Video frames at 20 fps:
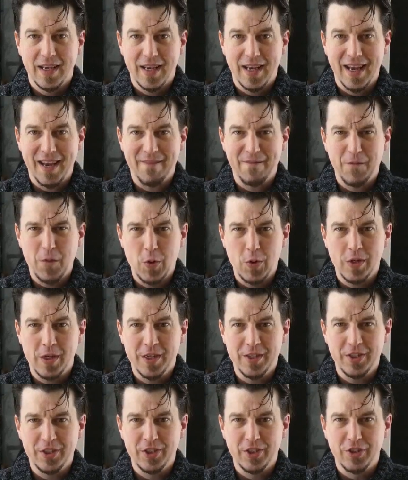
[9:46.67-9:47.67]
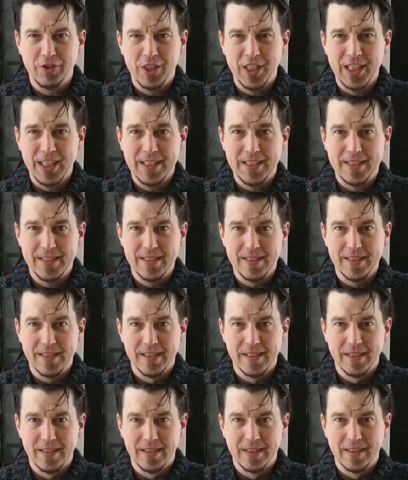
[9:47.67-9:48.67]
at 400 degrees.
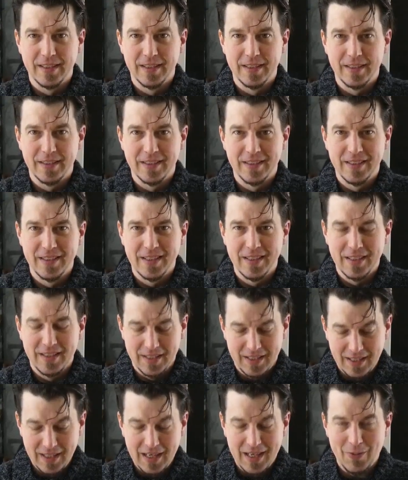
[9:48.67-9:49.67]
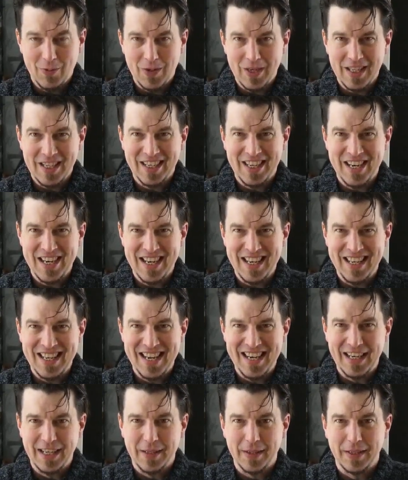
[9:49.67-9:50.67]
And we're going to
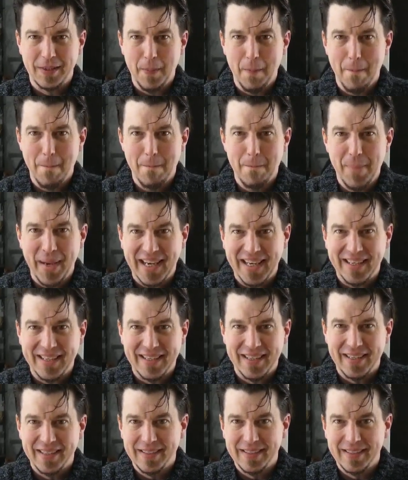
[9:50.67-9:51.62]
let it bake